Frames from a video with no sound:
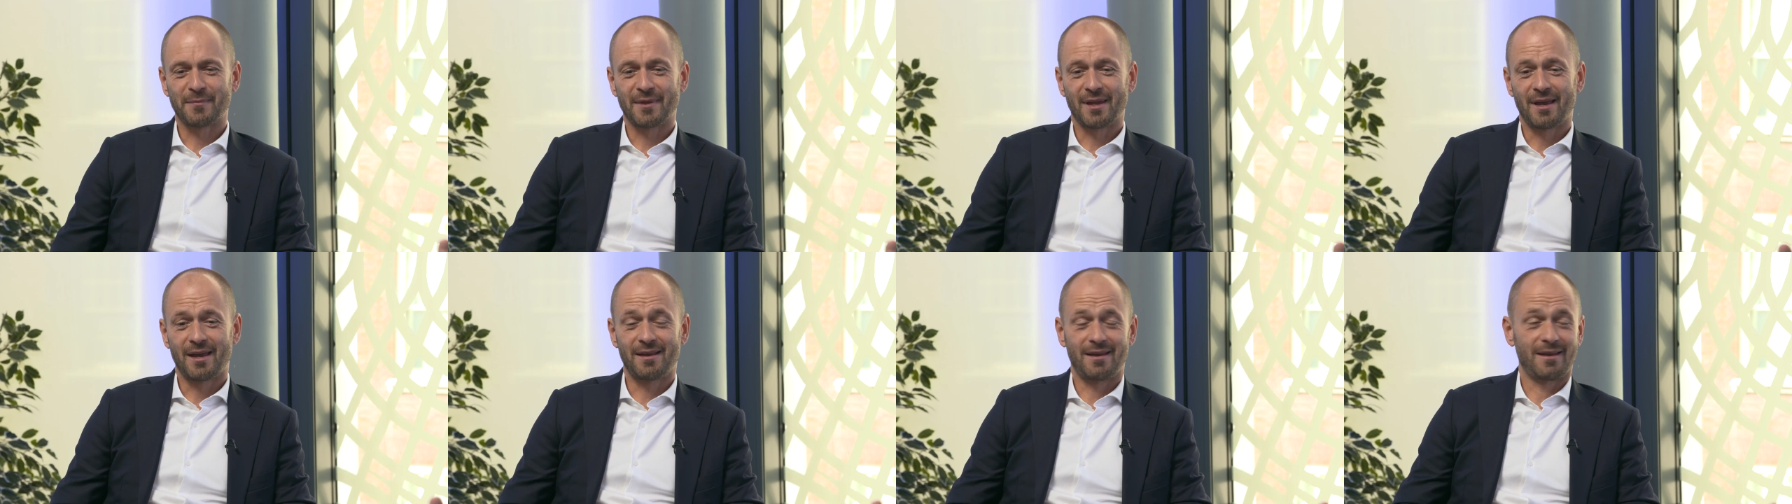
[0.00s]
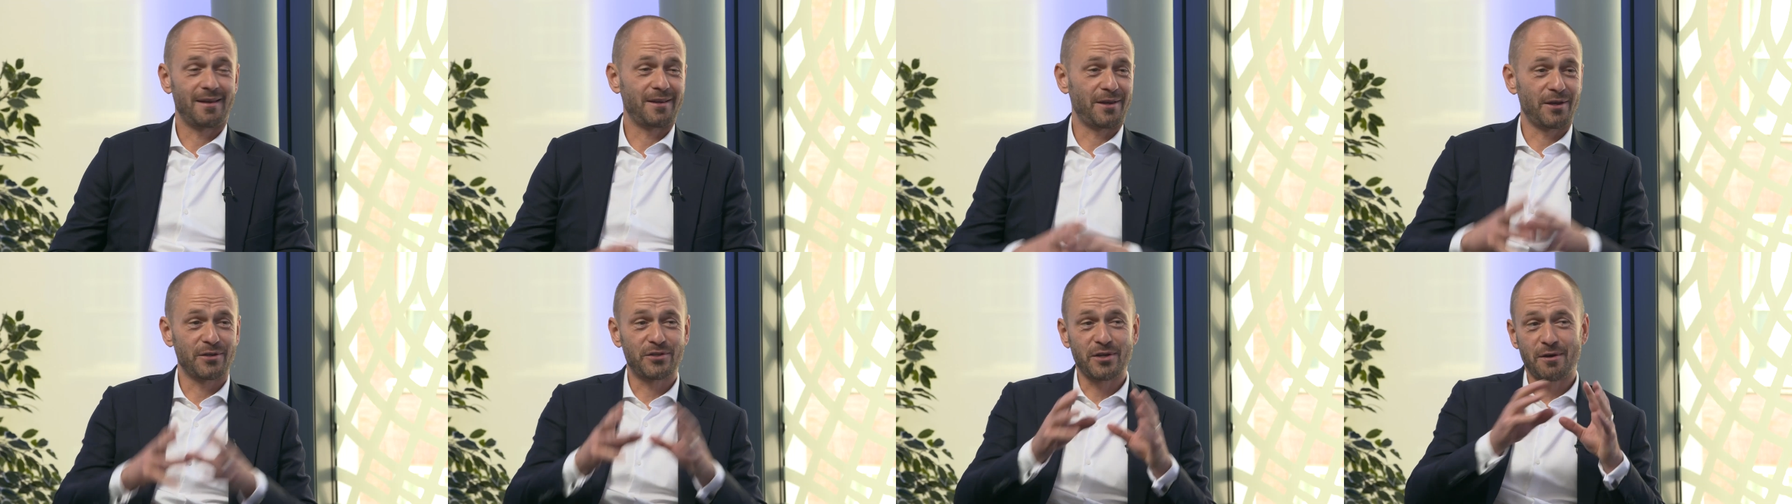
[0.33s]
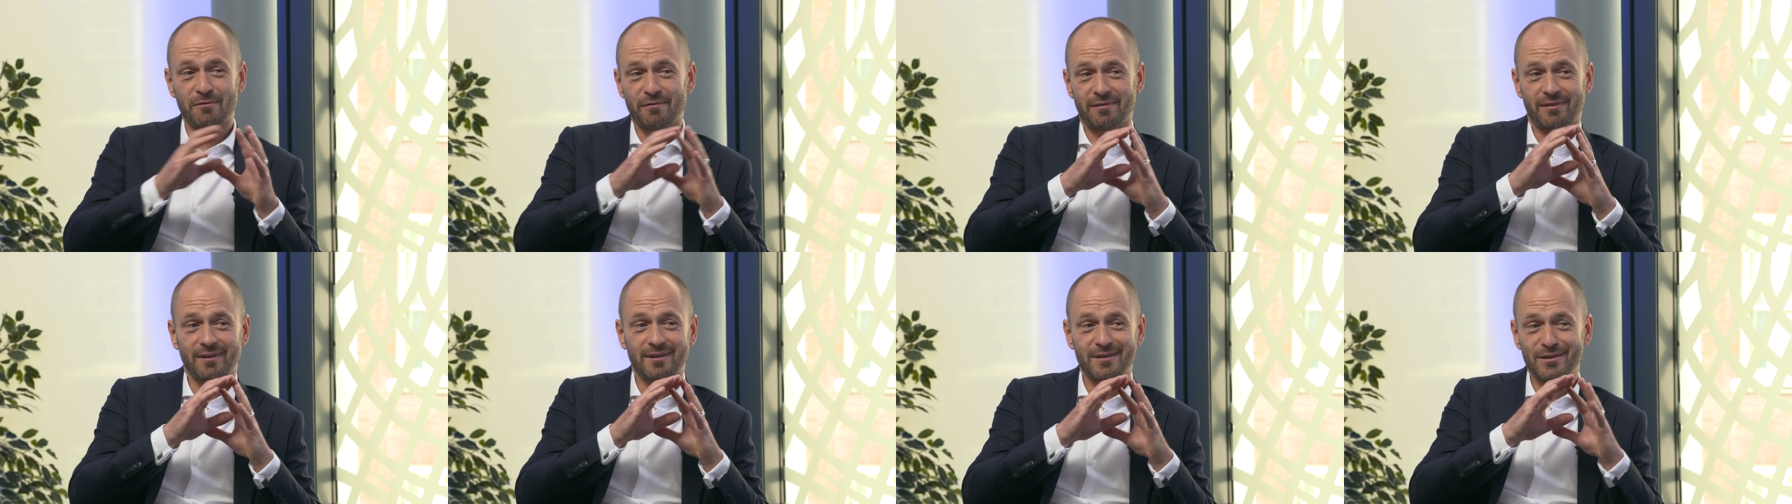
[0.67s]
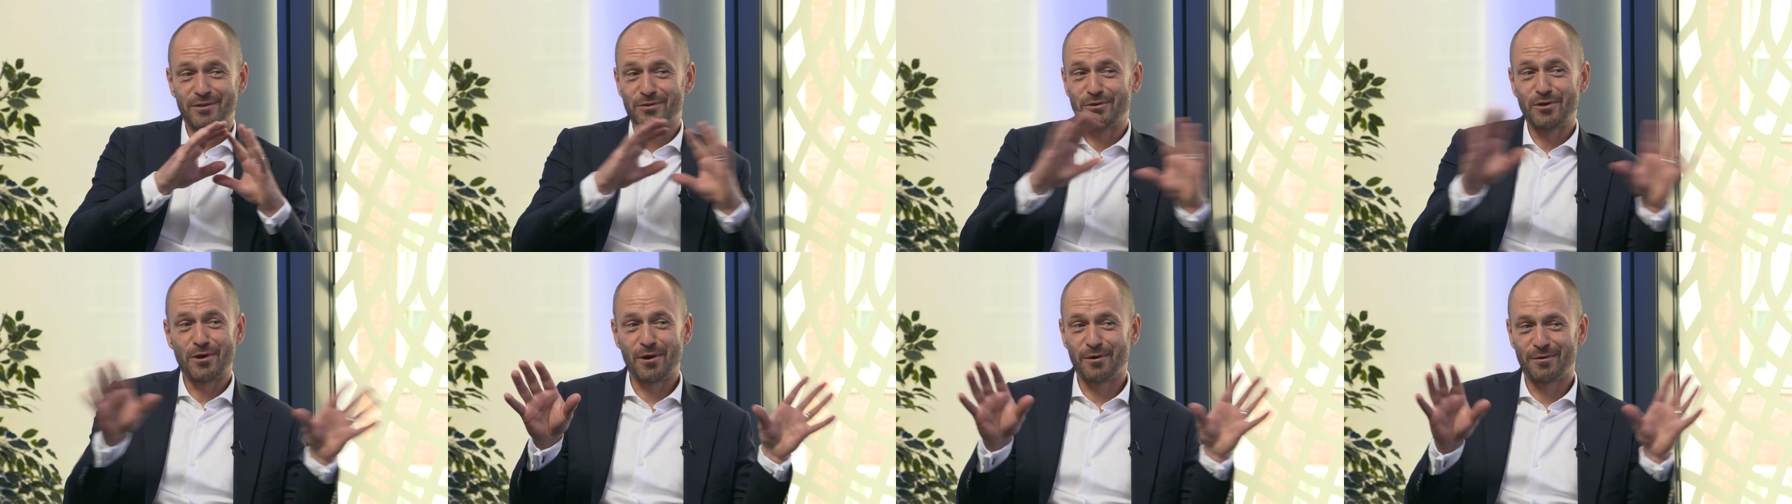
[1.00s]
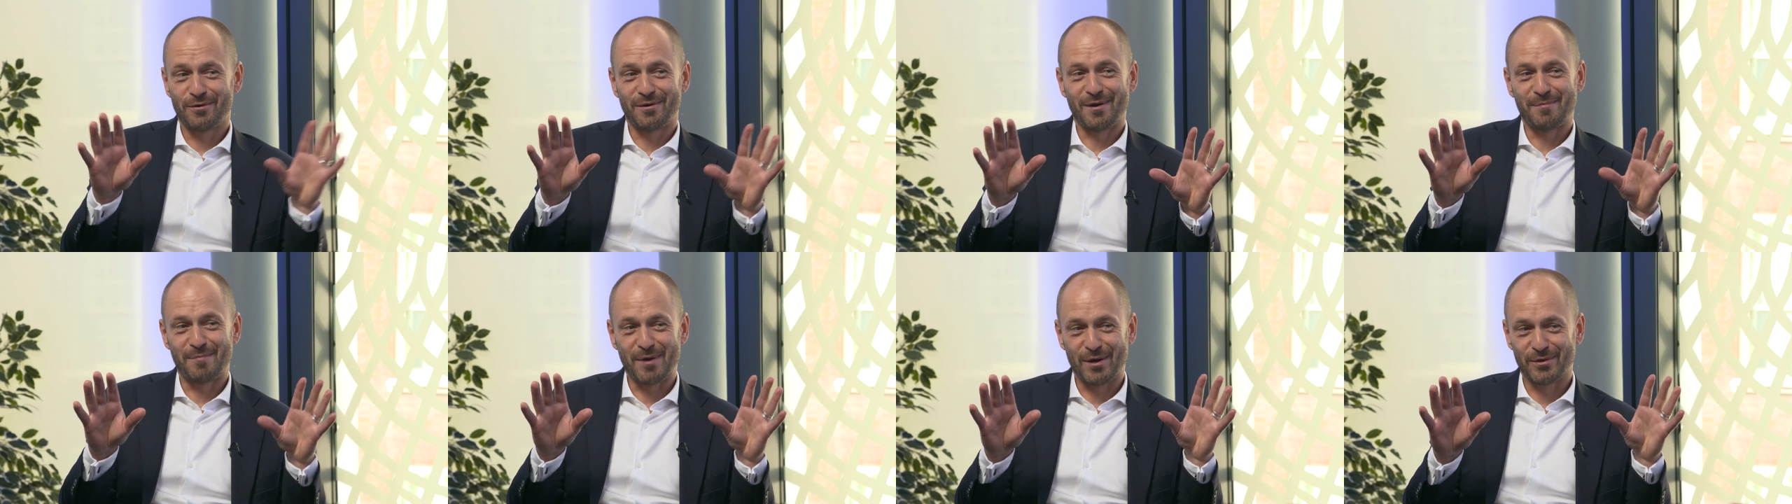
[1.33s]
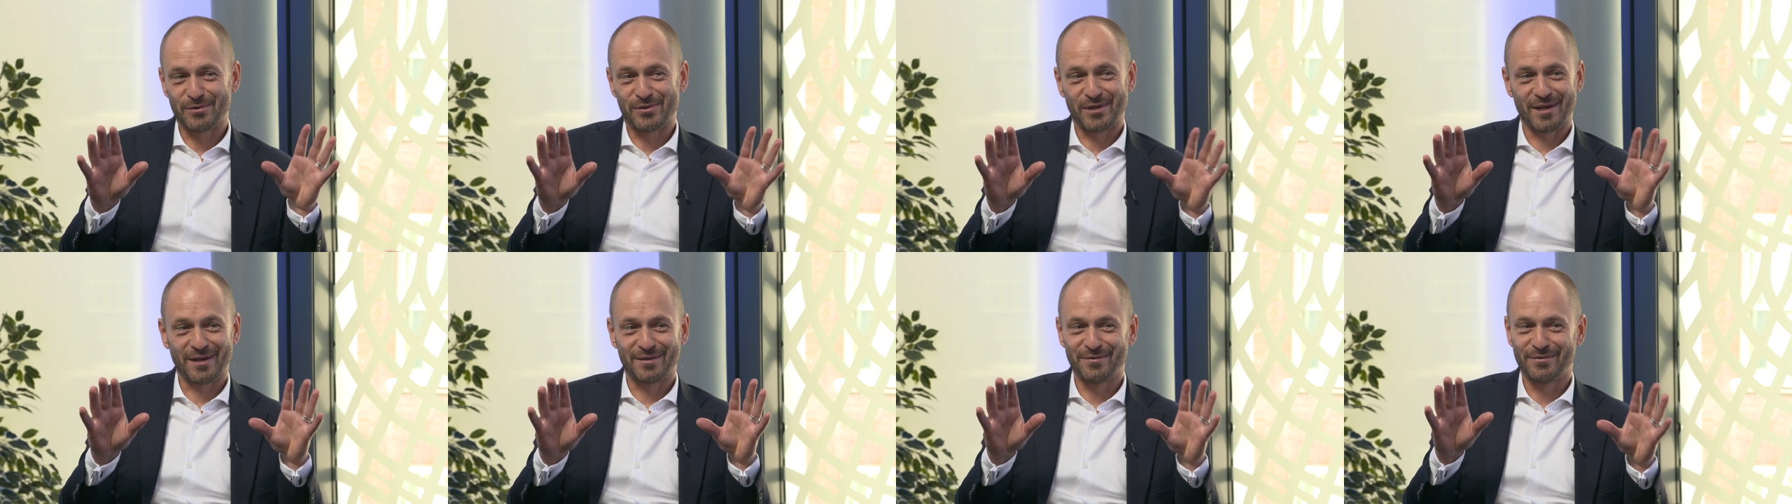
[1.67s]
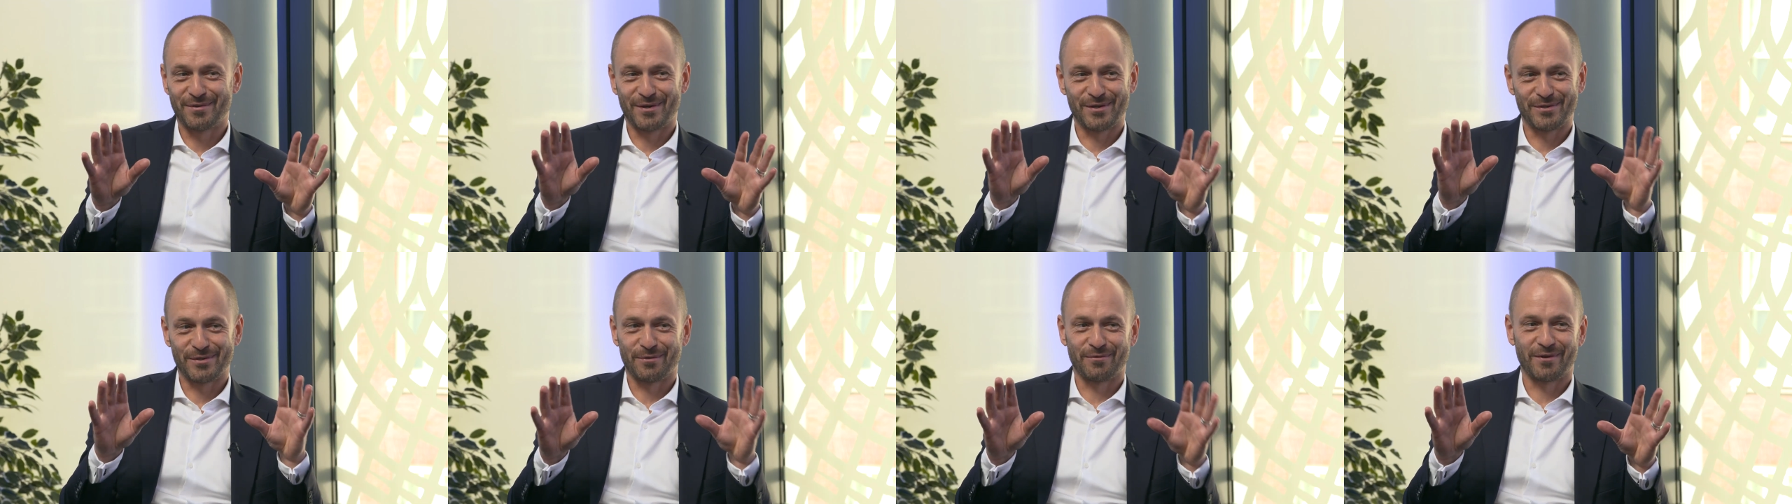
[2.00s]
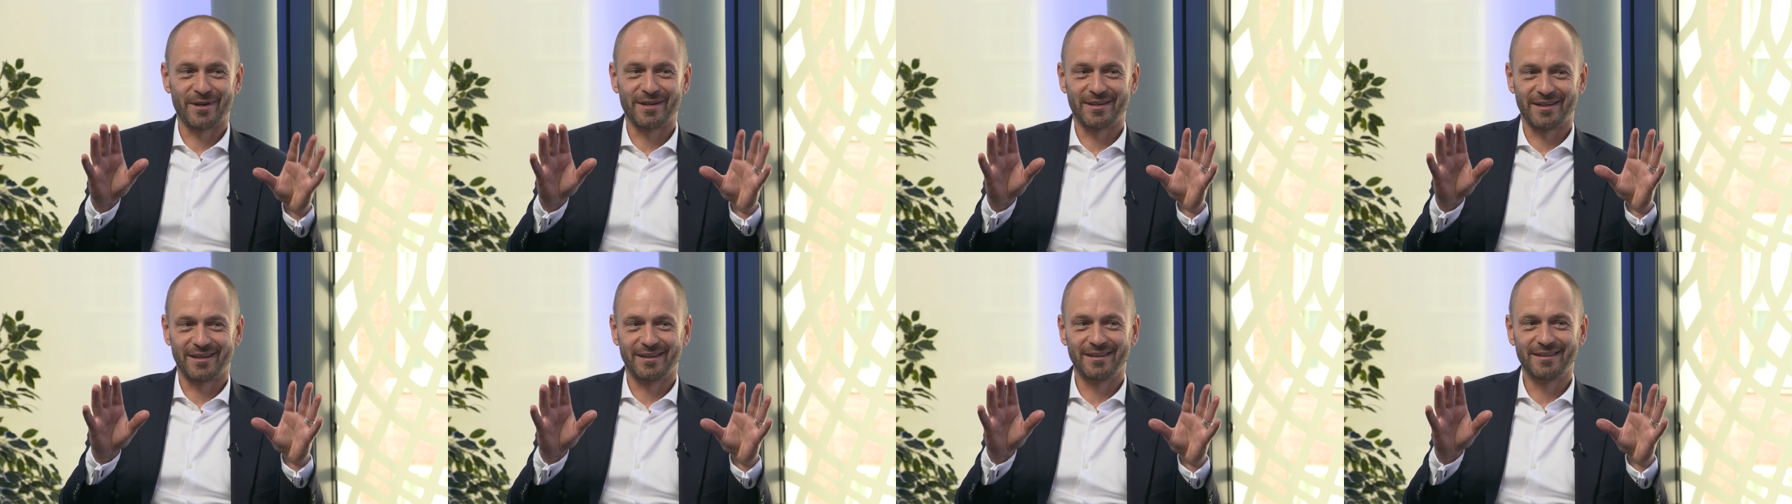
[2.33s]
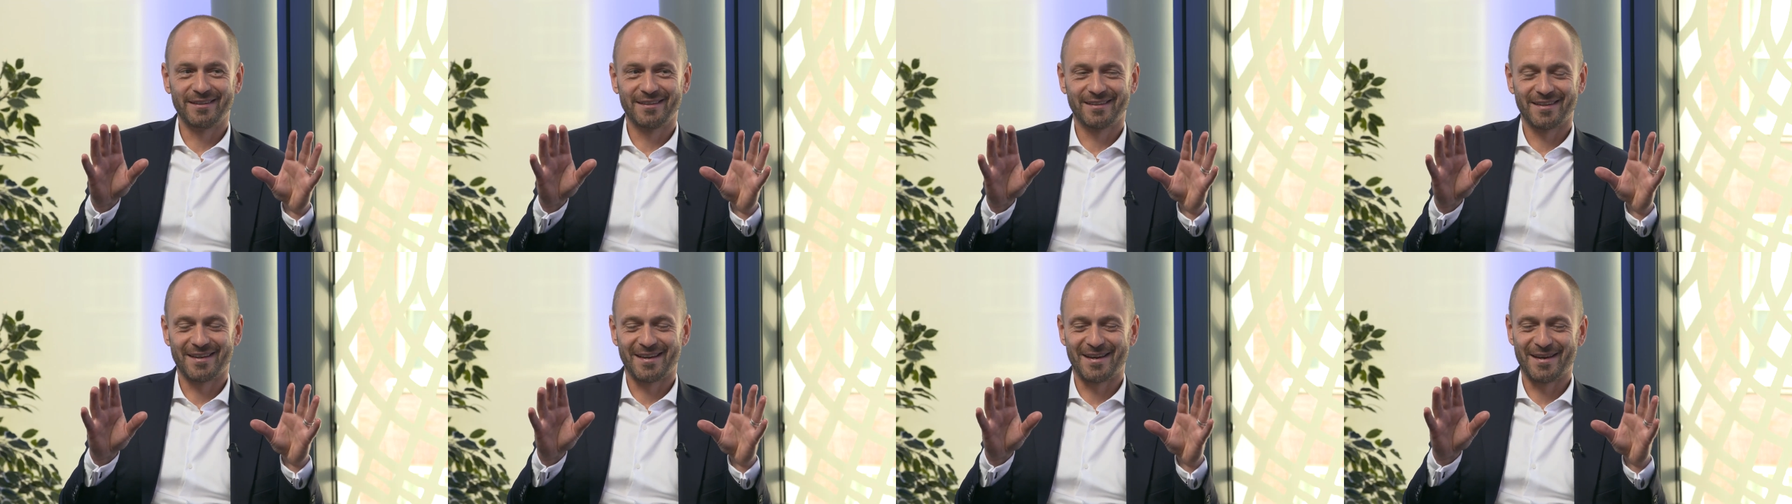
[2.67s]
It's everything you know about secondaries already,